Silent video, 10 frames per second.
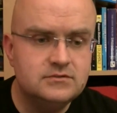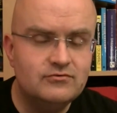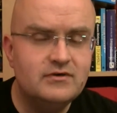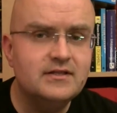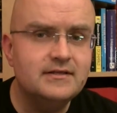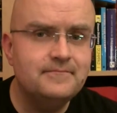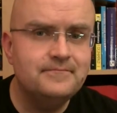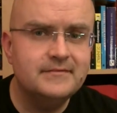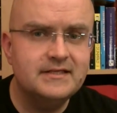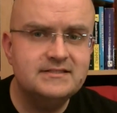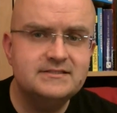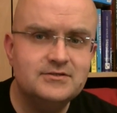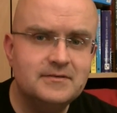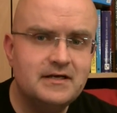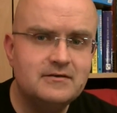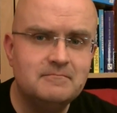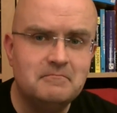Or rather, let's talk about